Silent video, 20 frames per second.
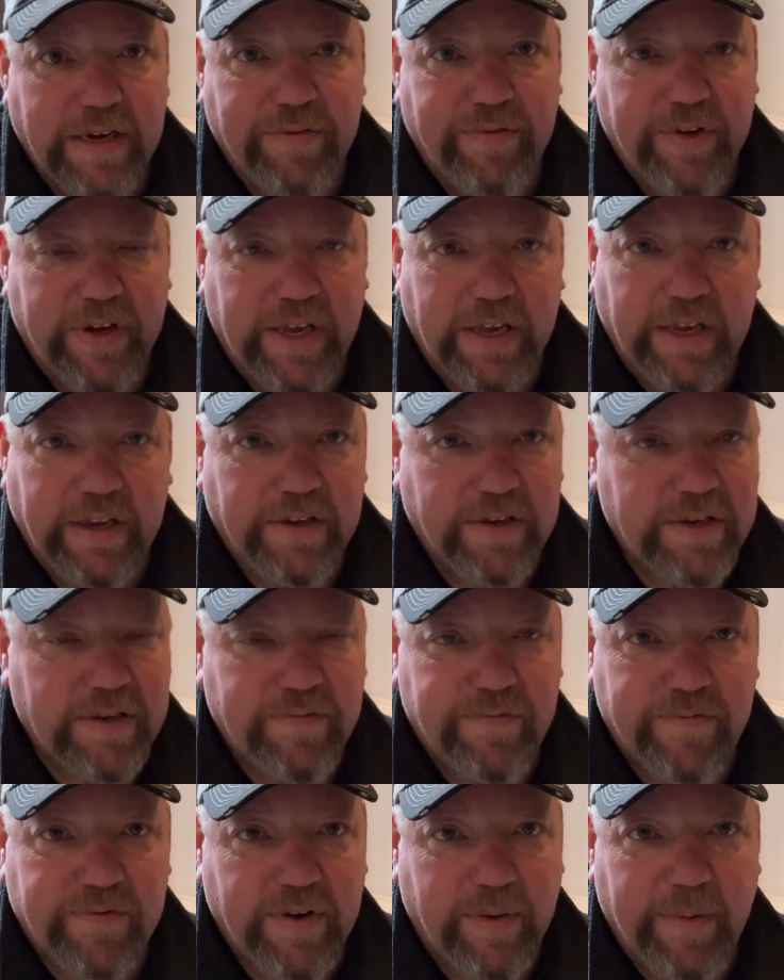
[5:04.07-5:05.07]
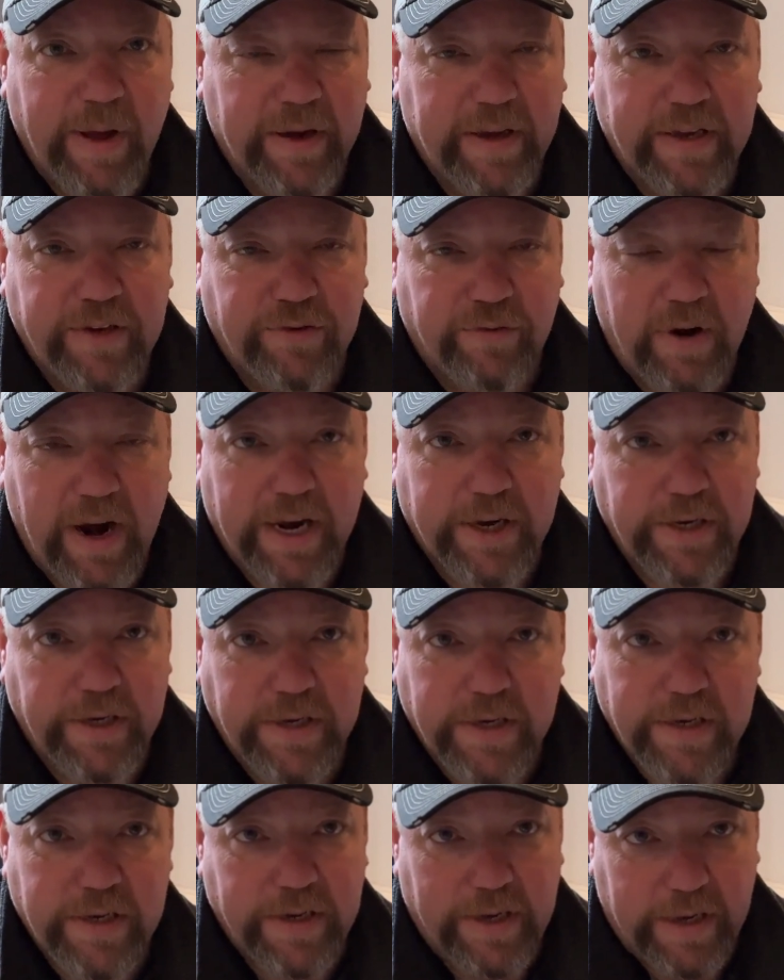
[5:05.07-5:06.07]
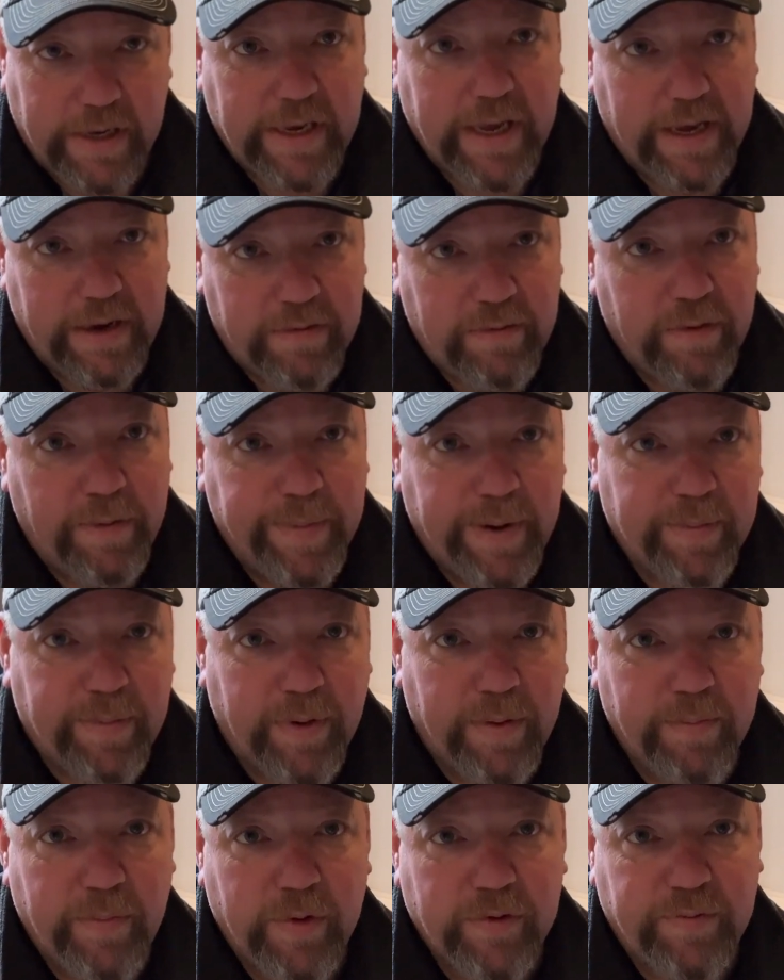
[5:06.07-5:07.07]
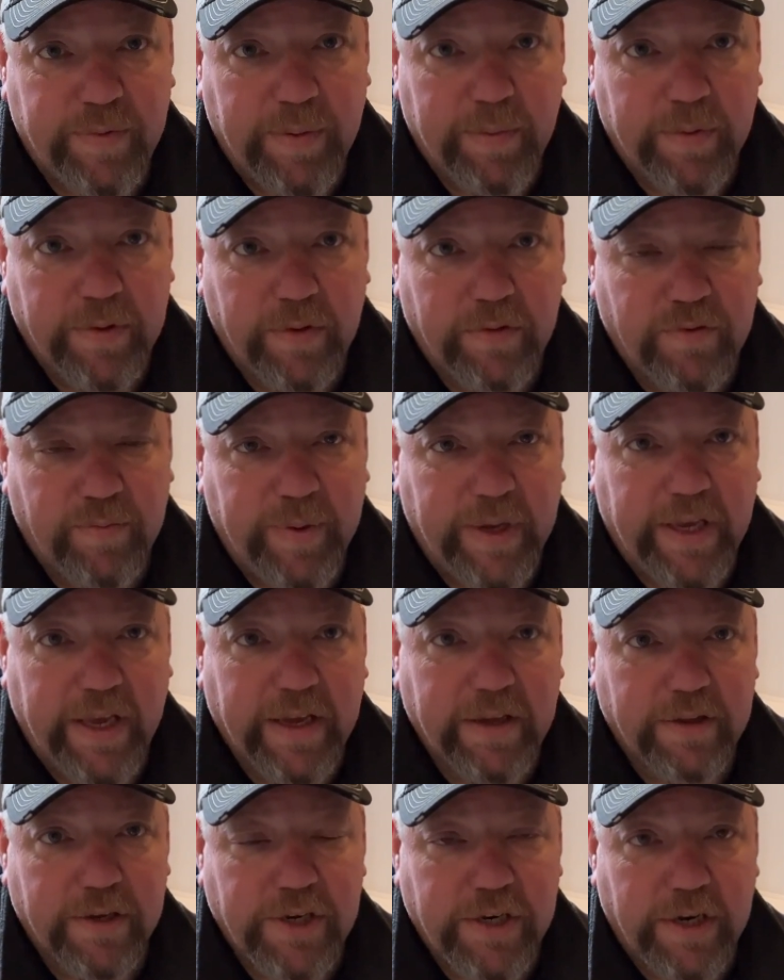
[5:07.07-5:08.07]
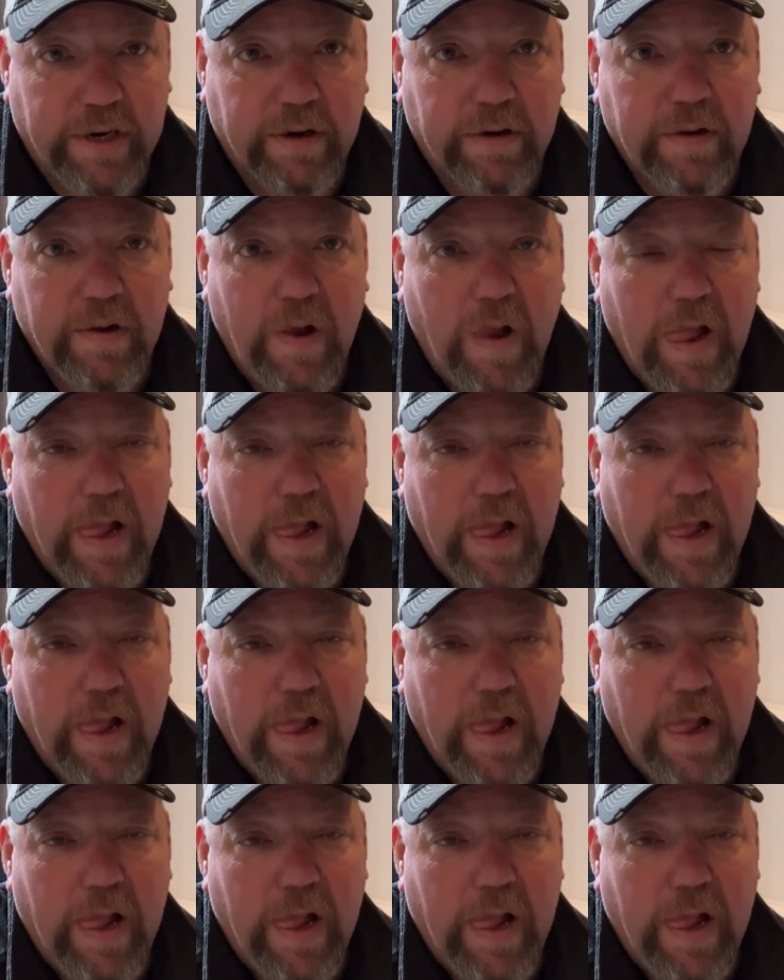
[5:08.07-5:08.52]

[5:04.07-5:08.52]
if we can somehow get directions. Again, remember, most people don't speak English here.